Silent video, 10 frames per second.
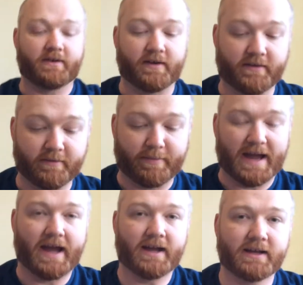another
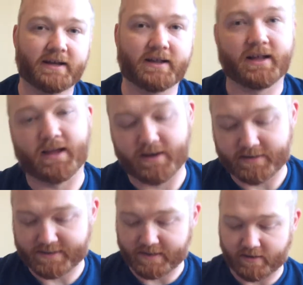bag,
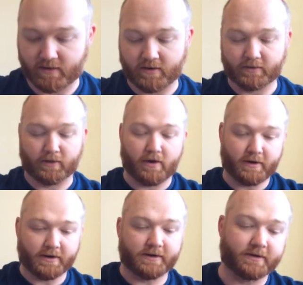and on
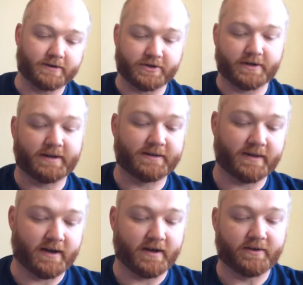longer journeys,
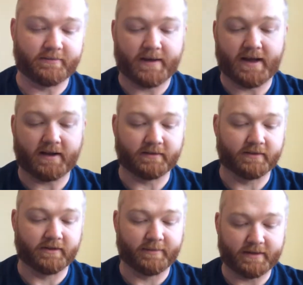I do pack a
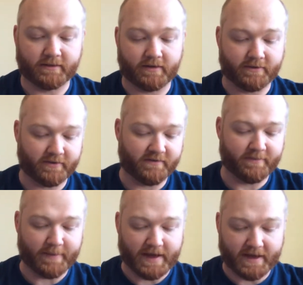little bit larger of
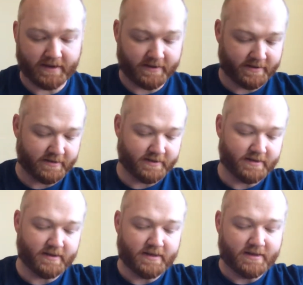a bag,
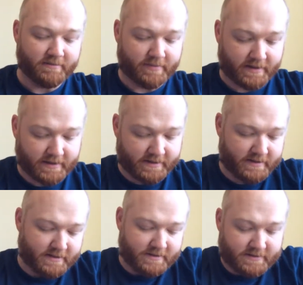but
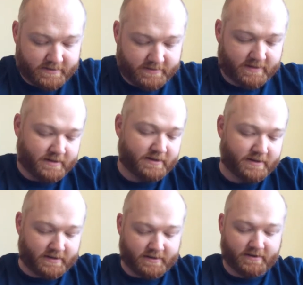you
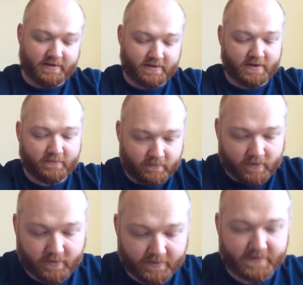can
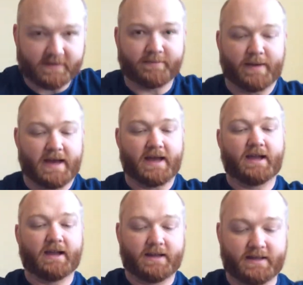roll this
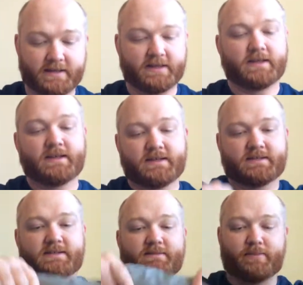bag
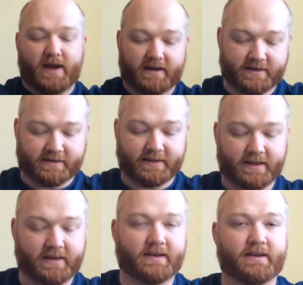to
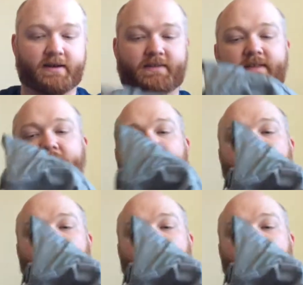practically nothing.